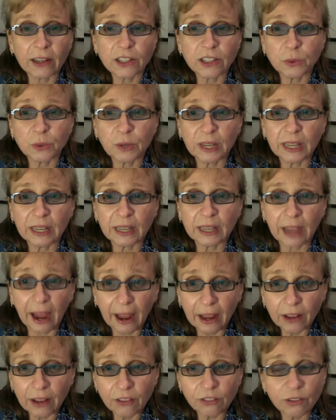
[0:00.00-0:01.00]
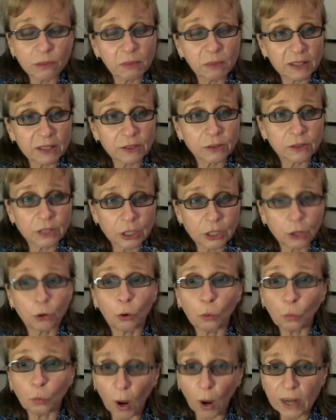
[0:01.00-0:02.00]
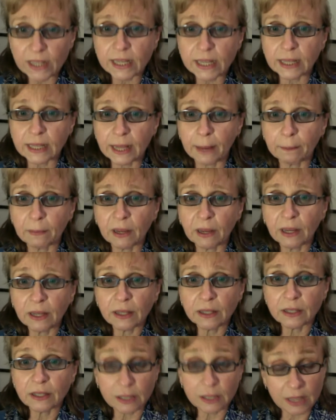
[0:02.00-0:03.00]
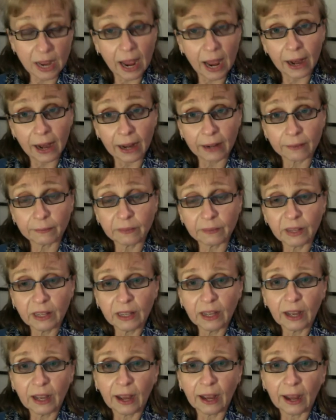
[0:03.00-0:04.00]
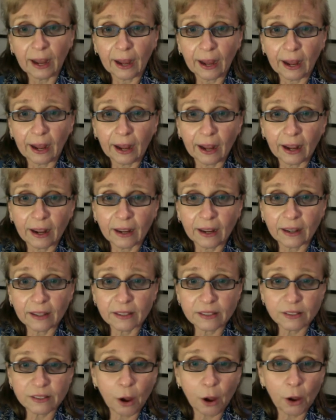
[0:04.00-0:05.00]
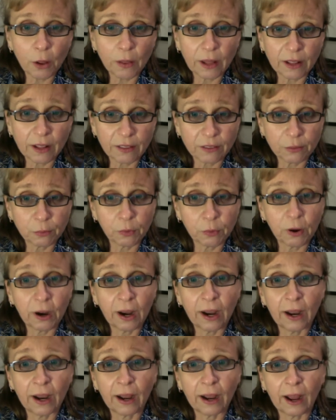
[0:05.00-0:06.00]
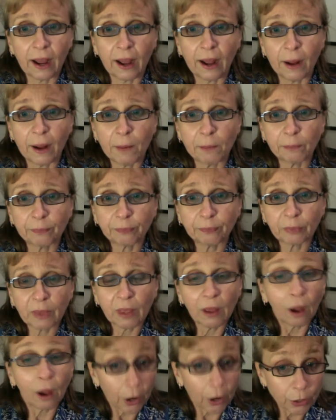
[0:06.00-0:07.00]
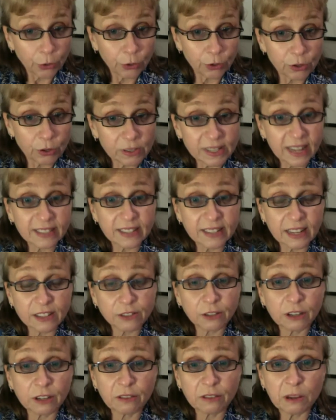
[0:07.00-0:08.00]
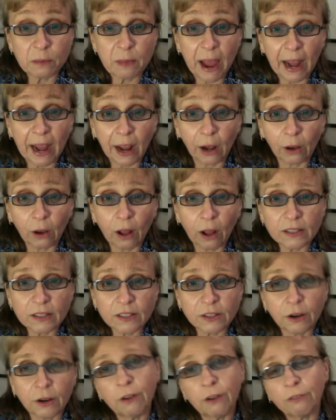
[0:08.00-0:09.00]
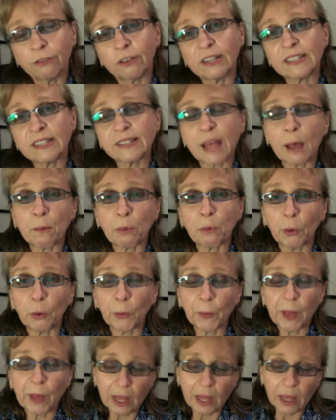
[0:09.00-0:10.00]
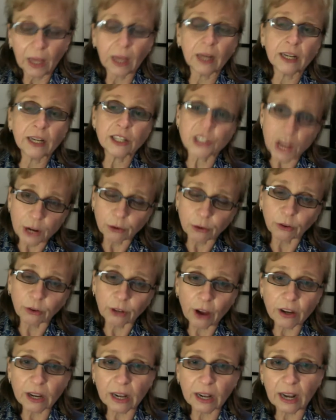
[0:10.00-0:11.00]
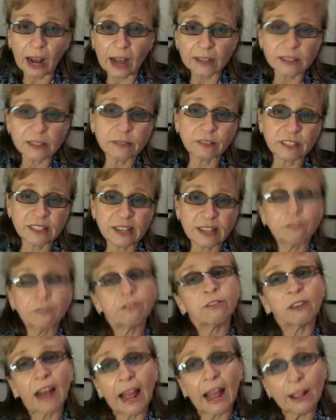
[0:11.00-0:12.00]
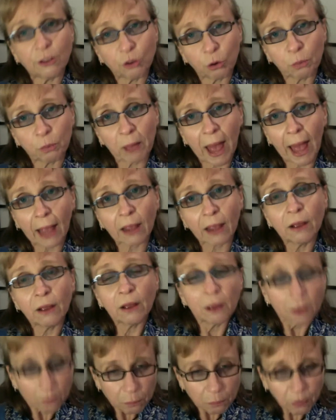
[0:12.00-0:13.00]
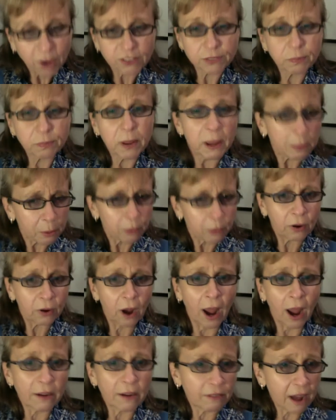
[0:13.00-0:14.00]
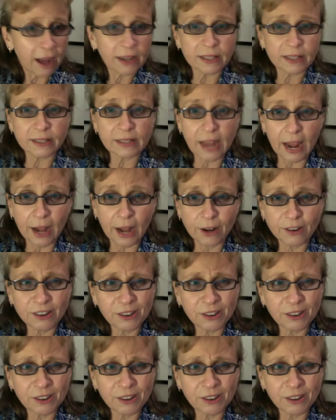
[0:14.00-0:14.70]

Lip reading: to engage the muscles that you're wanting them to target. So that's where I use that sensory feedback a lot. So for example, in a general yoga class, if I said flatten your back, most people kind of understand